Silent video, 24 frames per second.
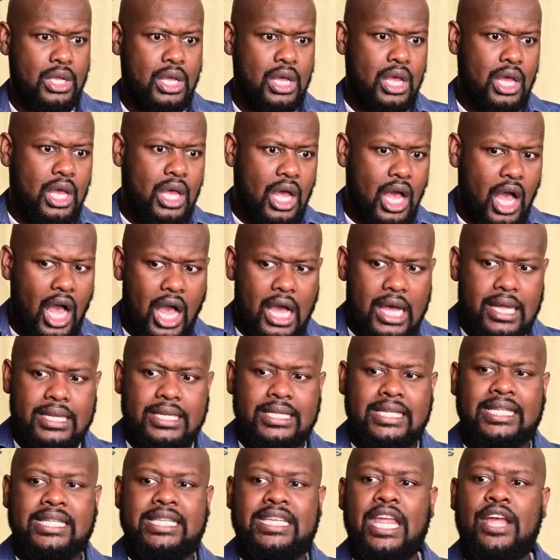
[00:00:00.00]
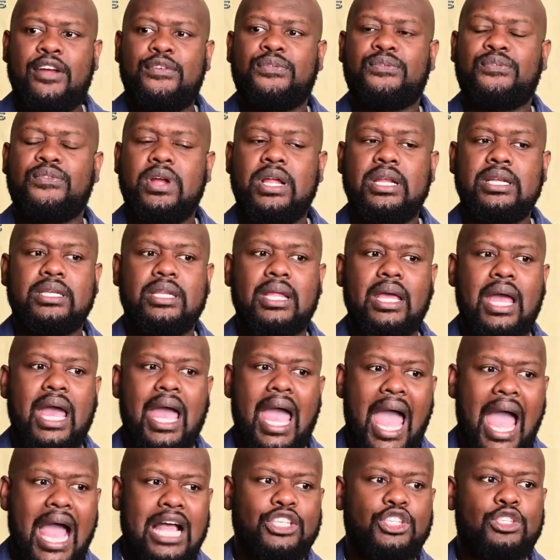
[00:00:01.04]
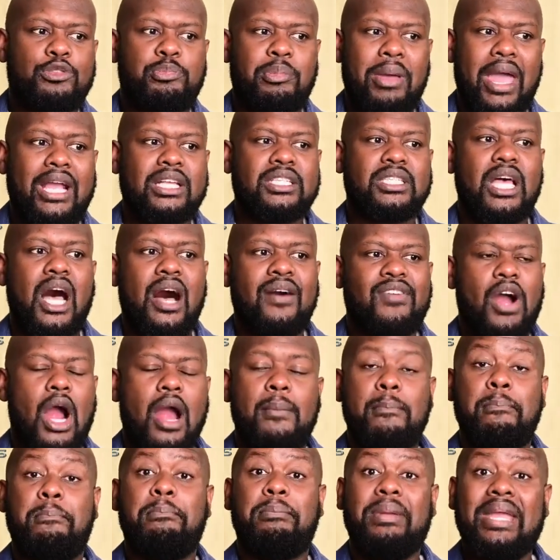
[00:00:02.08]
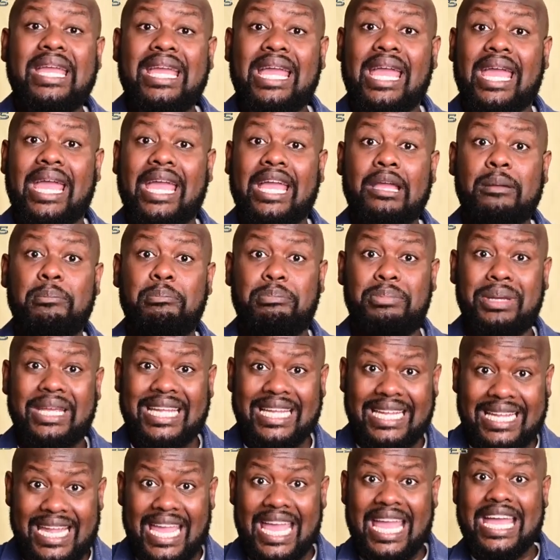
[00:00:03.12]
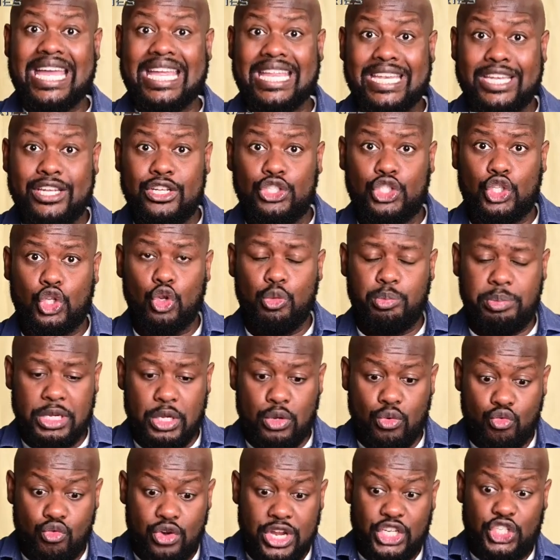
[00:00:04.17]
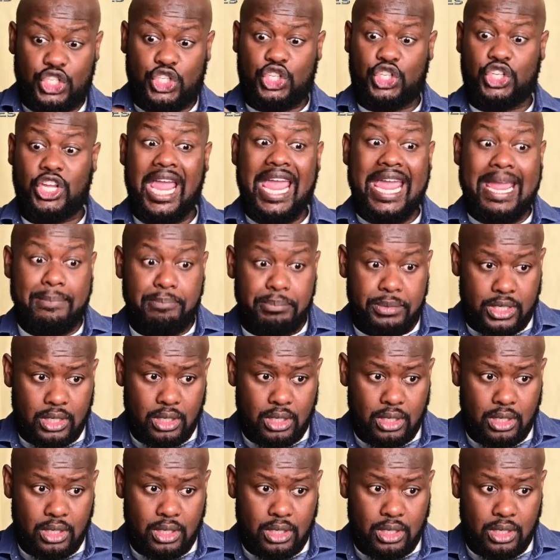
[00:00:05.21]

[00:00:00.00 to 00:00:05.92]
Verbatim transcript: uh, different aspects of our being begin to be reshaped